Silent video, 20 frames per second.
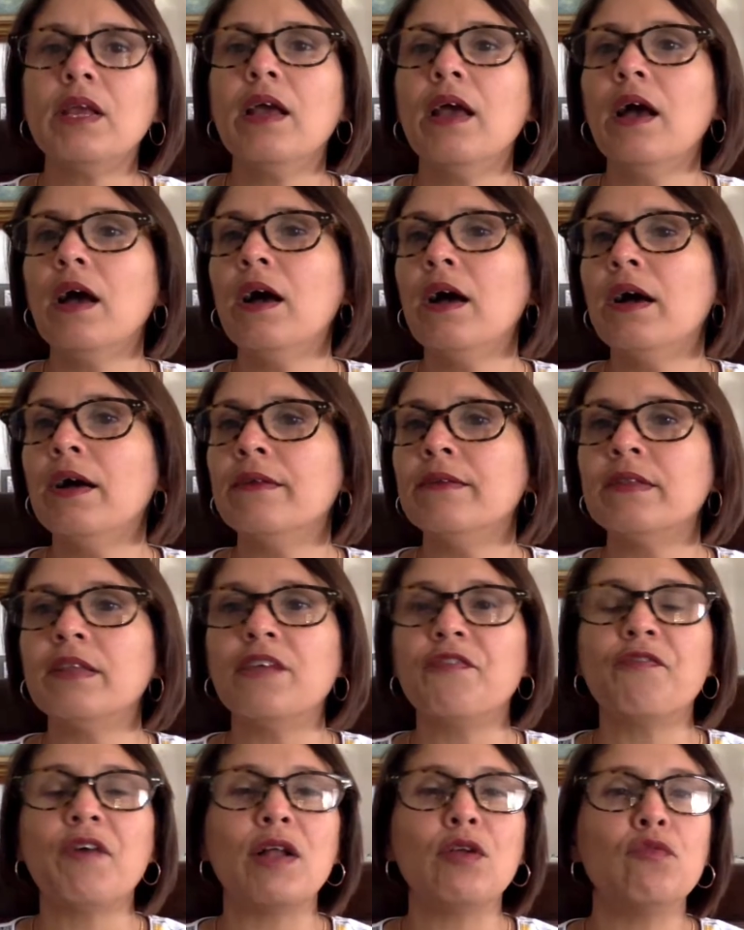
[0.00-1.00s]
And the
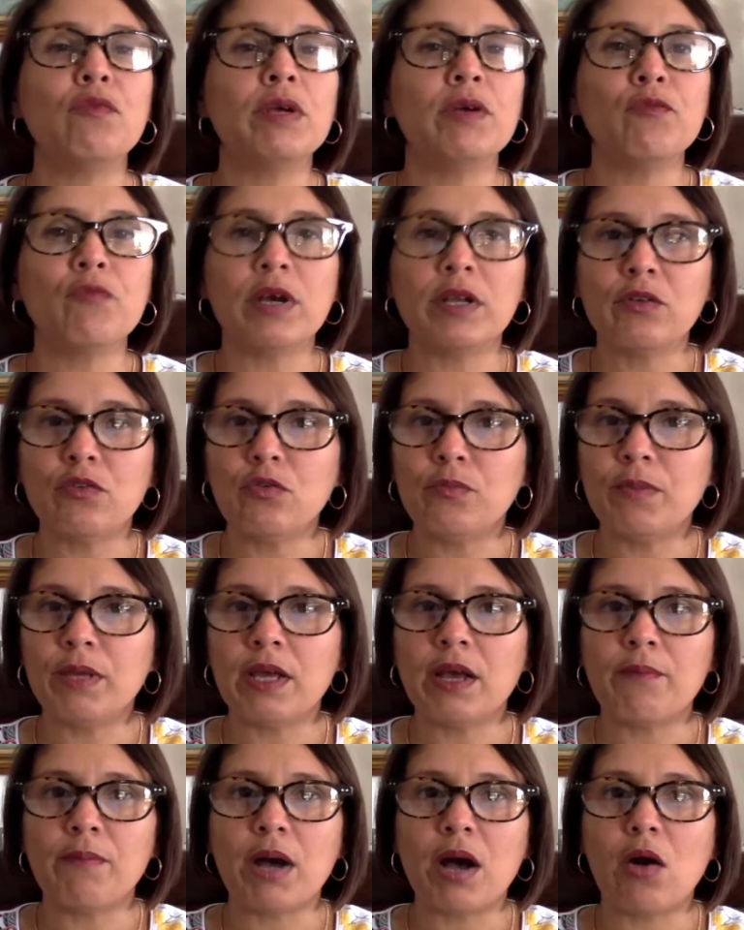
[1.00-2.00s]
following one could be
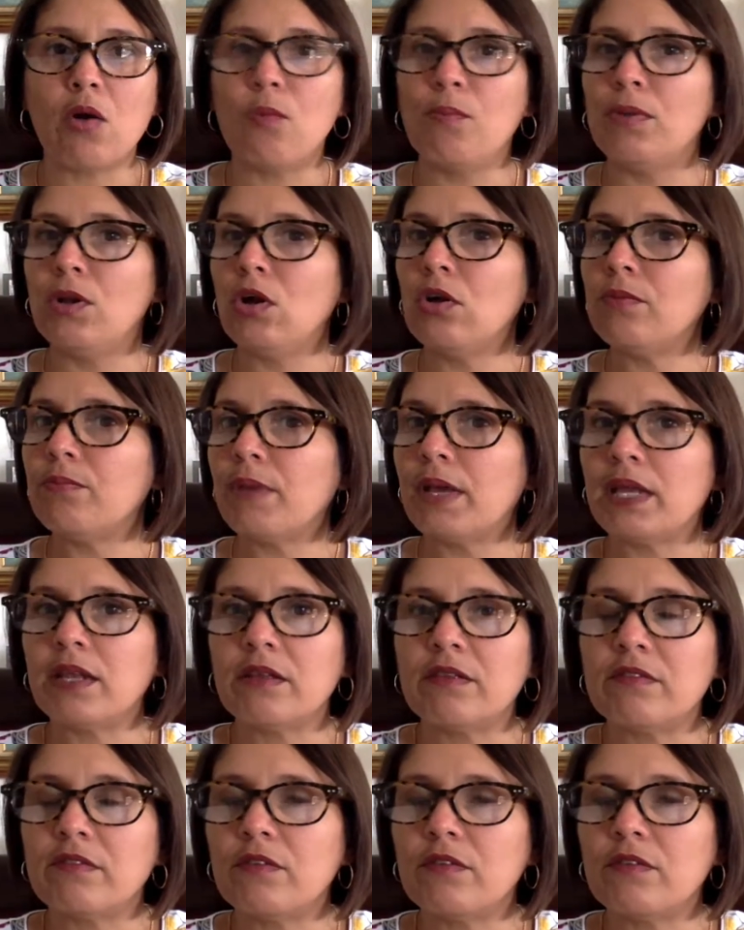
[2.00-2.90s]
about blog maintenance.